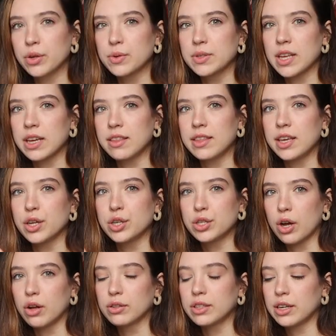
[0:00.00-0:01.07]
who's like the
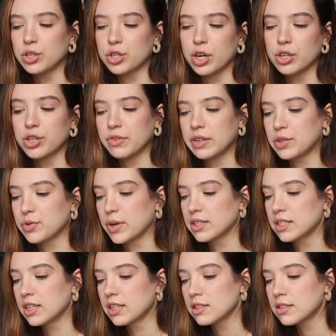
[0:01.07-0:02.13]
adult in charge of each
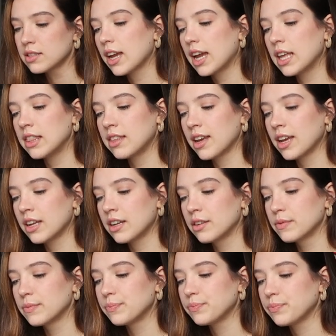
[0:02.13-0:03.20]
residence, and
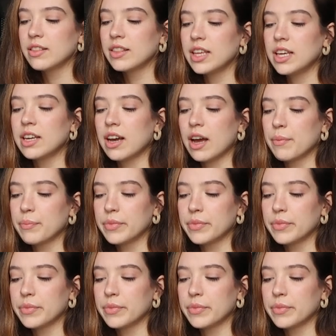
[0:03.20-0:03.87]
then the